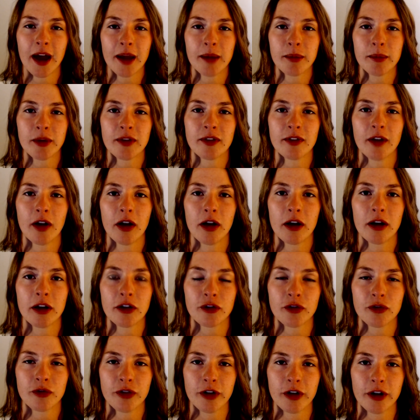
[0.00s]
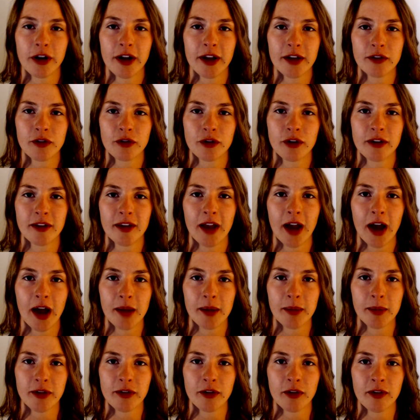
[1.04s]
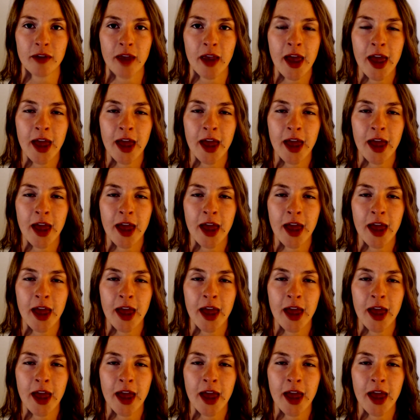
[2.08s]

massage for your extrinsic eye muscles.